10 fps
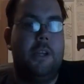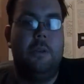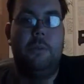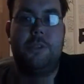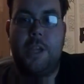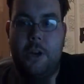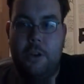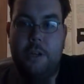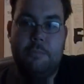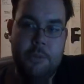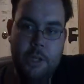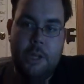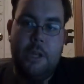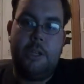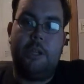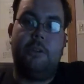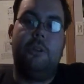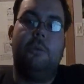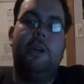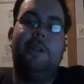uh, was Kara here in
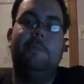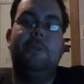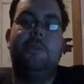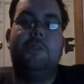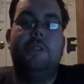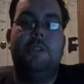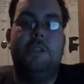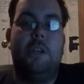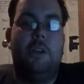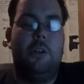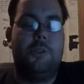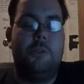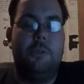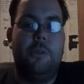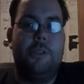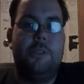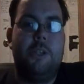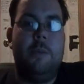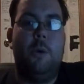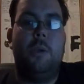the YWC, uh, also known
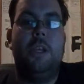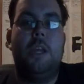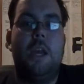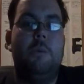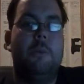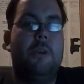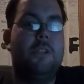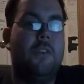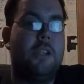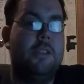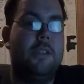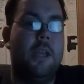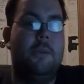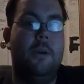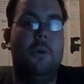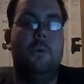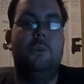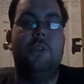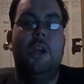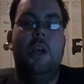as Emo Kitty Cat with a bunch of X's and
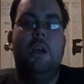O's.